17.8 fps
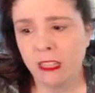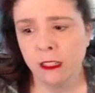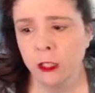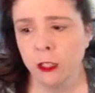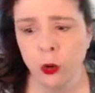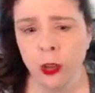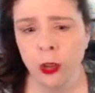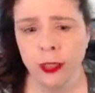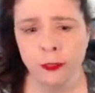
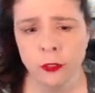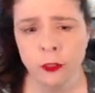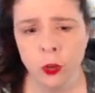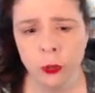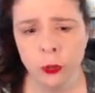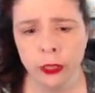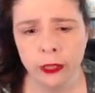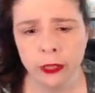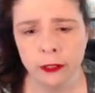You don't have to
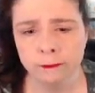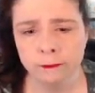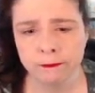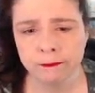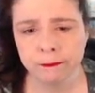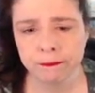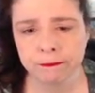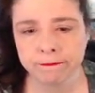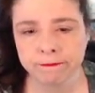go in it.
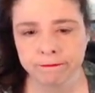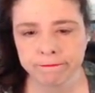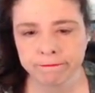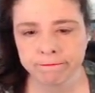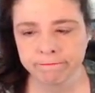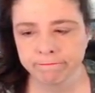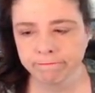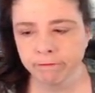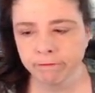
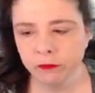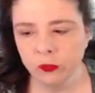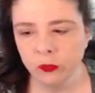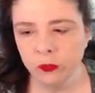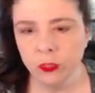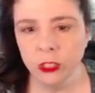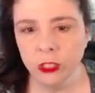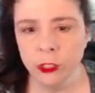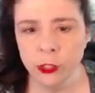
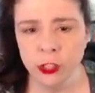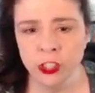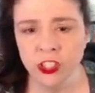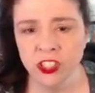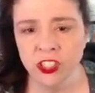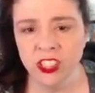You just